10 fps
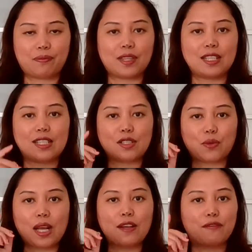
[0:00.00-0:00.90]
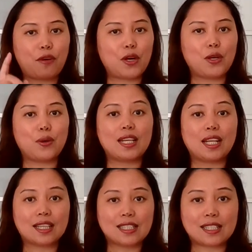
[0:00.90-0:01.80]
this is really for you, and
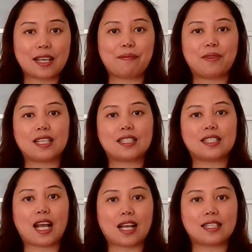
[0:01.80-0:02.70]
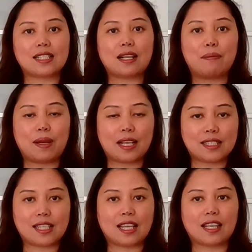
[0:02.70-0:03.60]
accept this as a
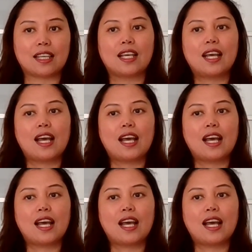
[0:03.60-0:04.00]
blessing.